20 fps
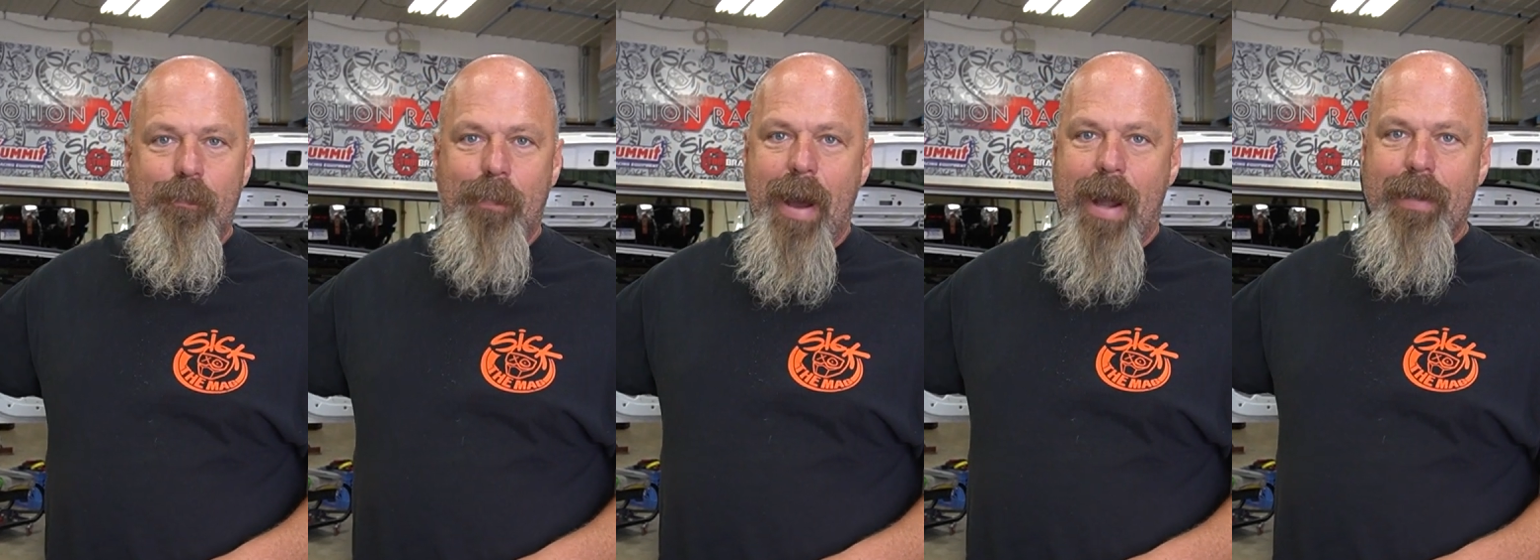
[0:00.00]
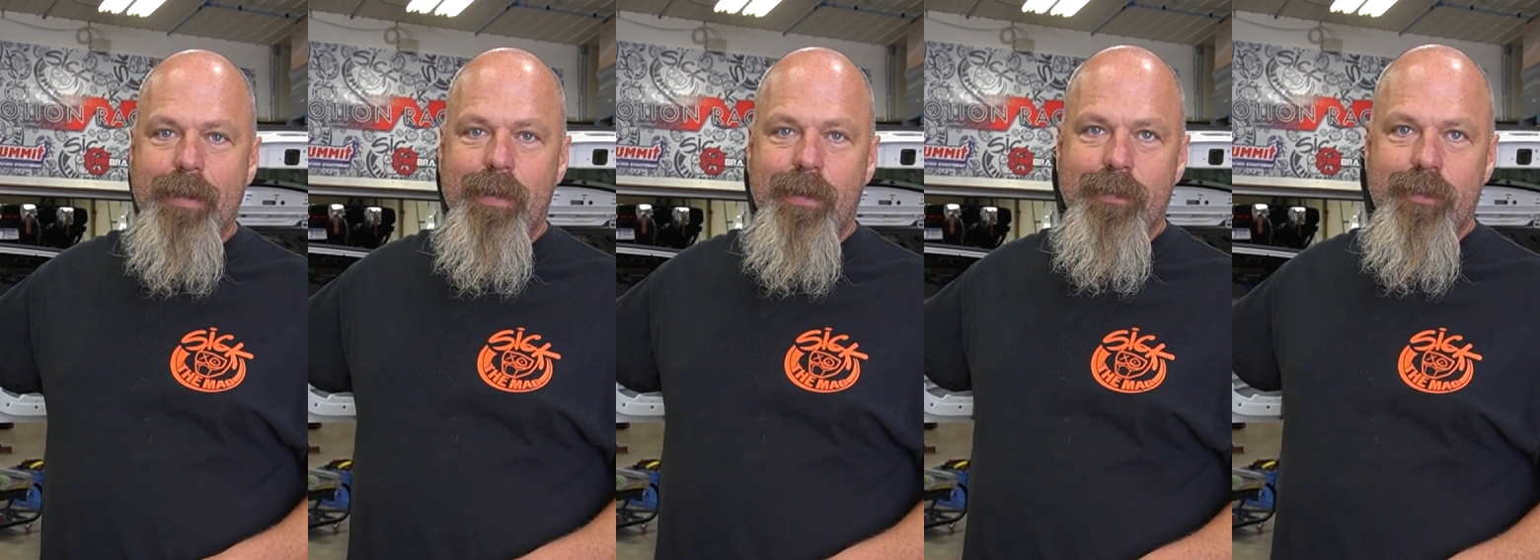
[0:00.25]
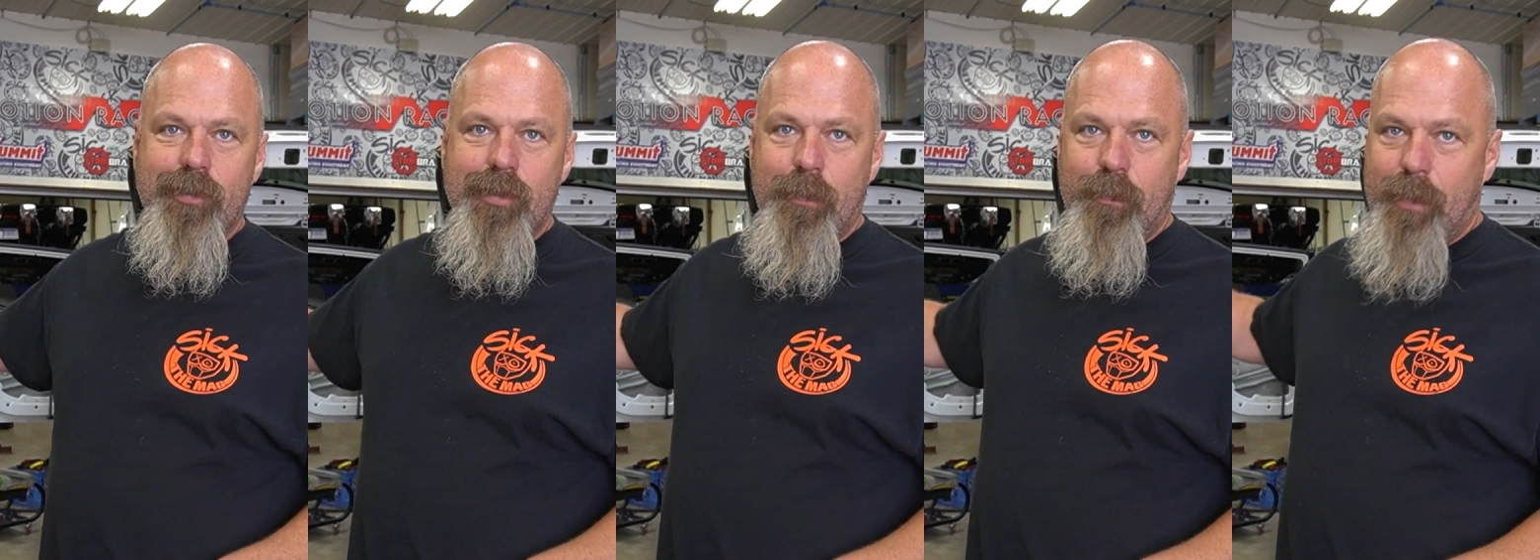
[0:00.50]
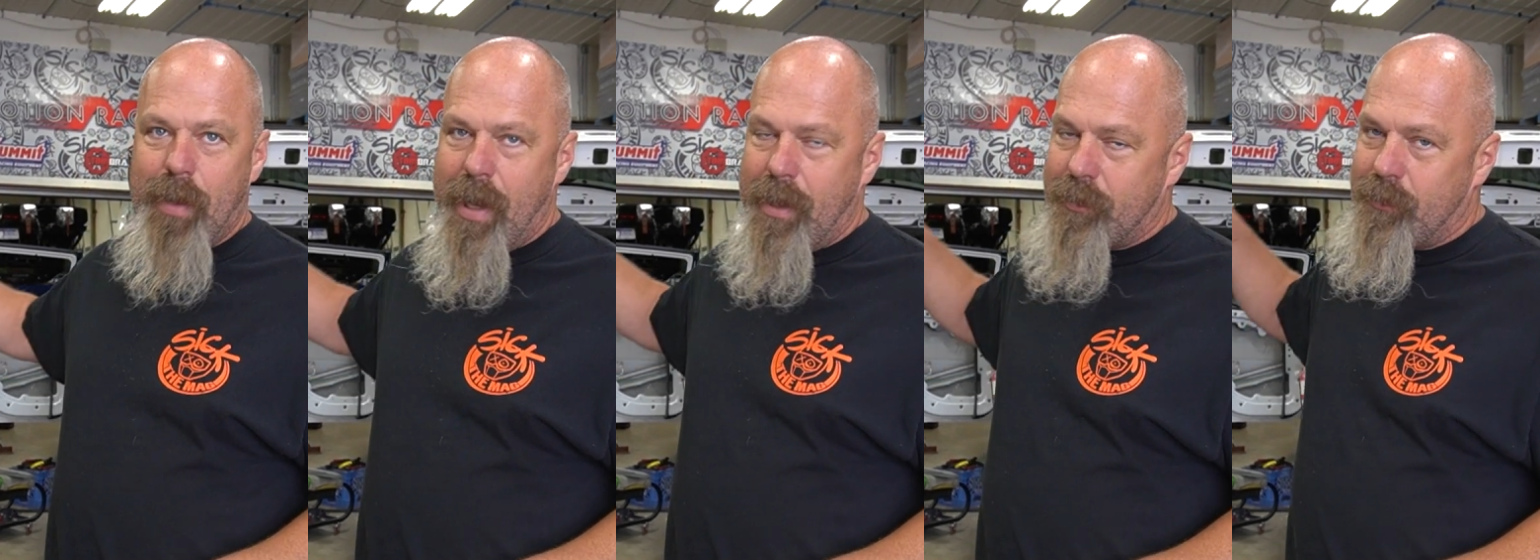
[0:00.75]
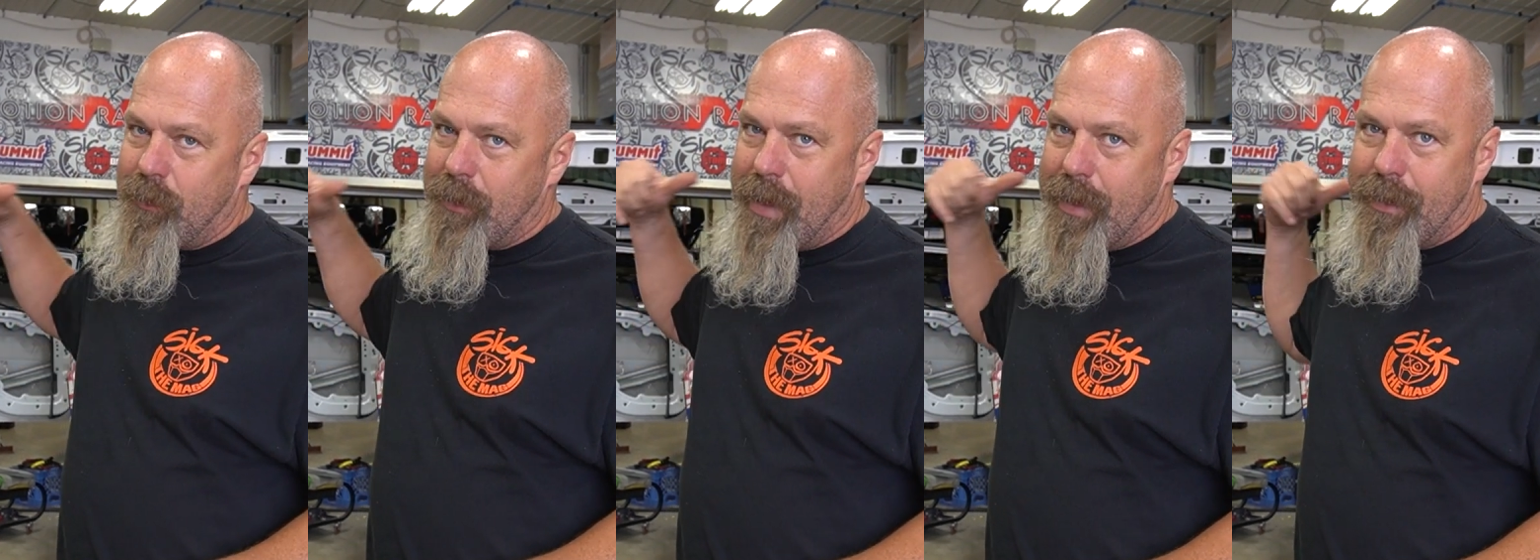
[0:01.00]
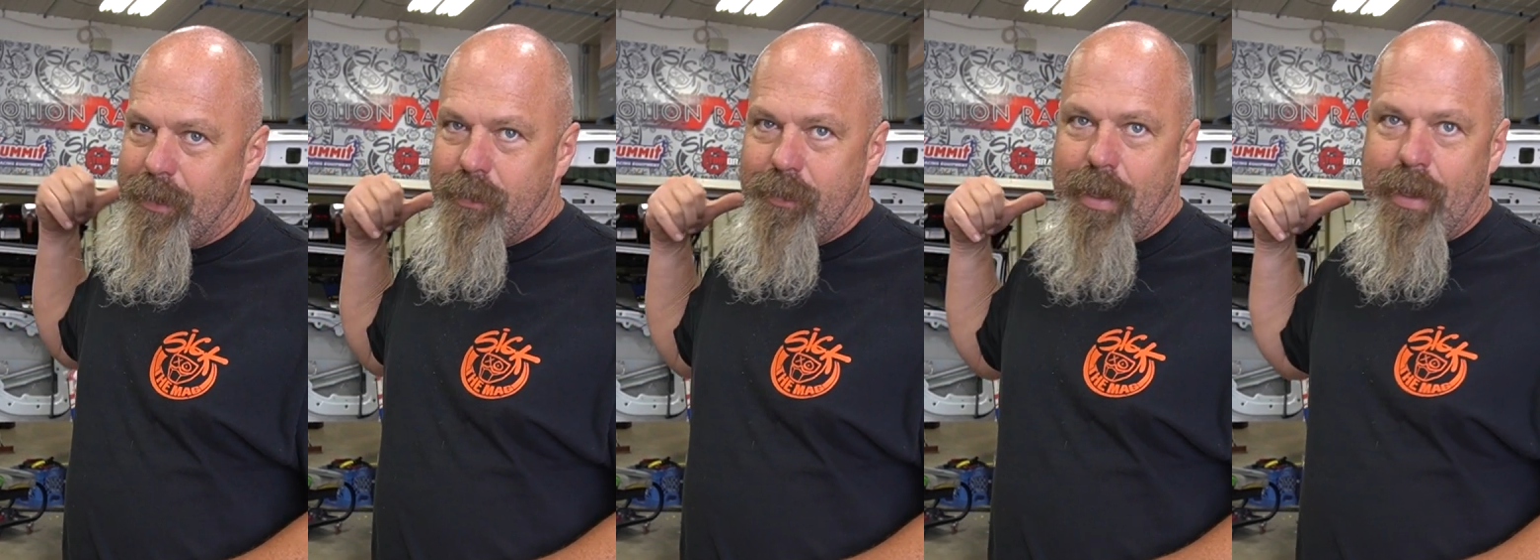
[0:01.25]
body on the ship box. We
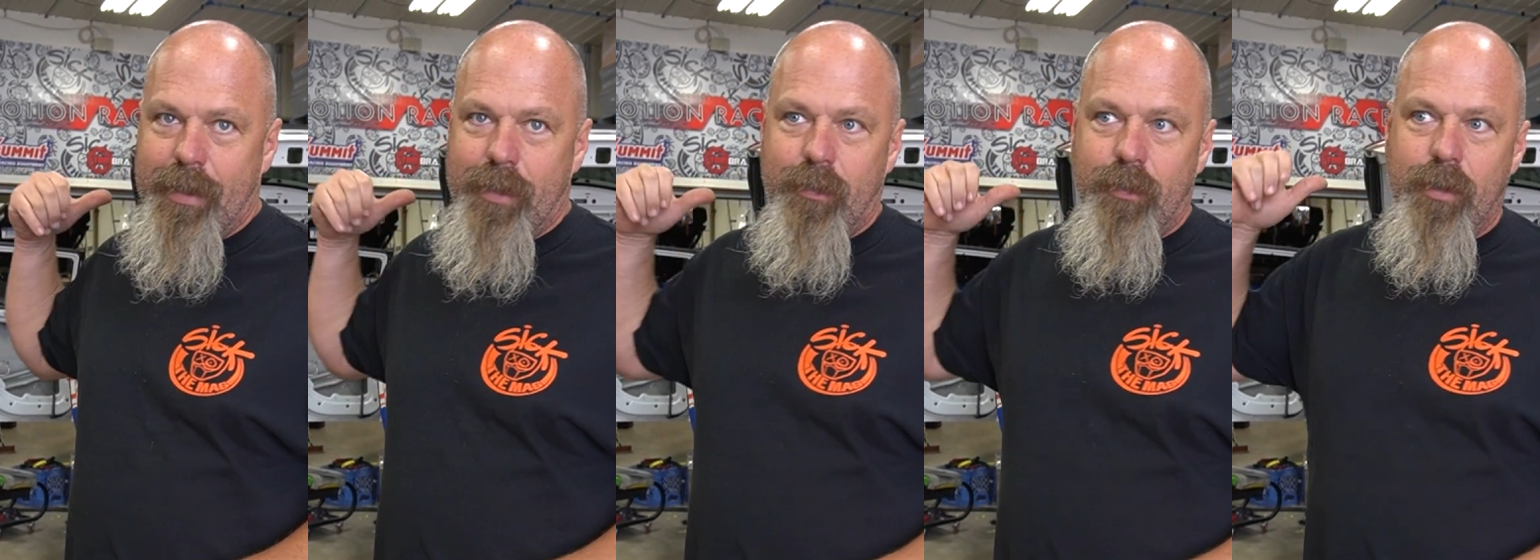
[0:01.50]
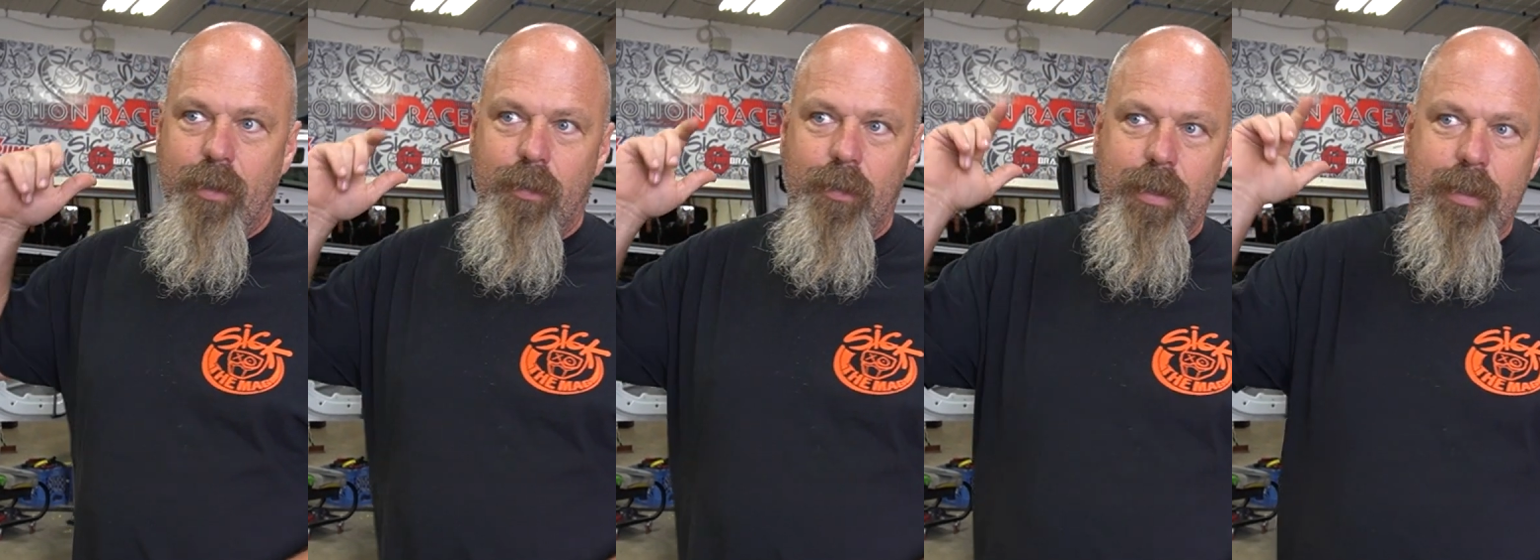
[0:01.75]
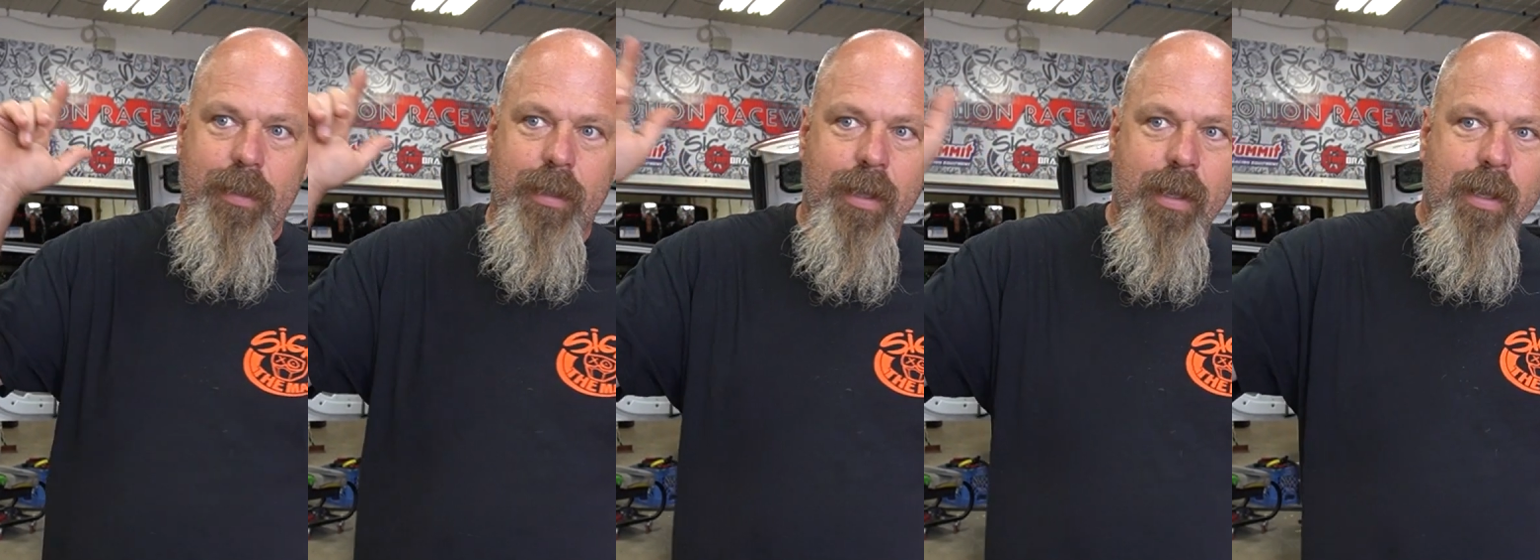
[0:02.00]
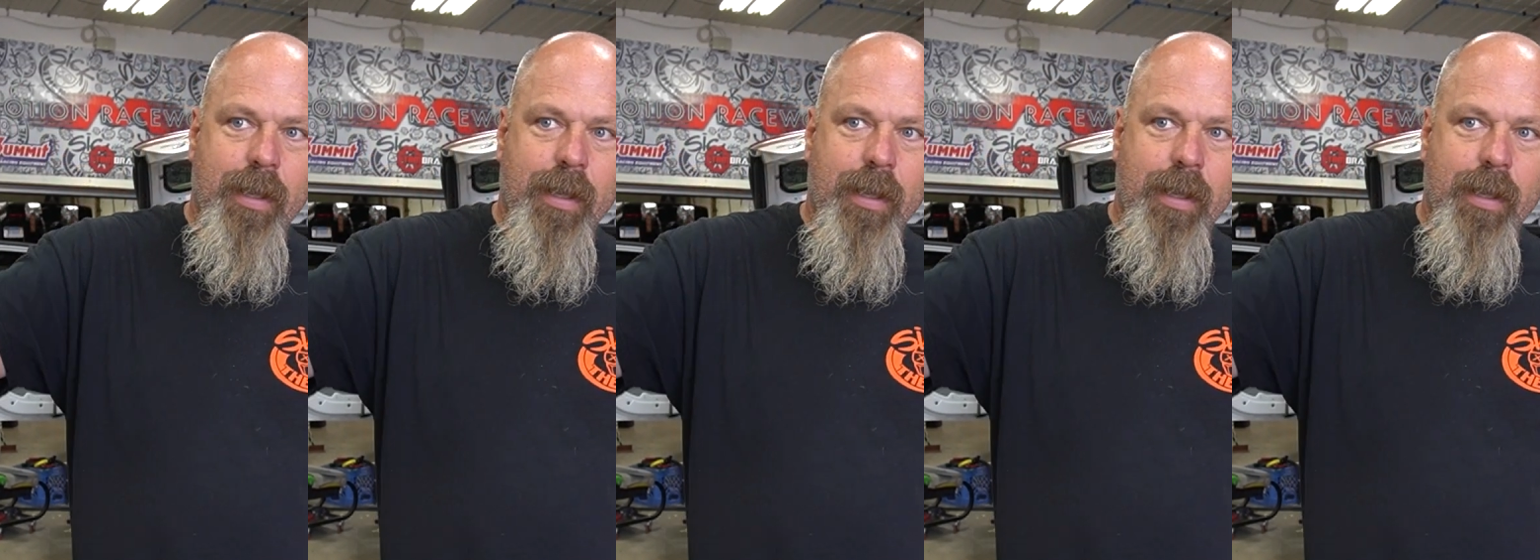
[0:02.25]
got the Durango going.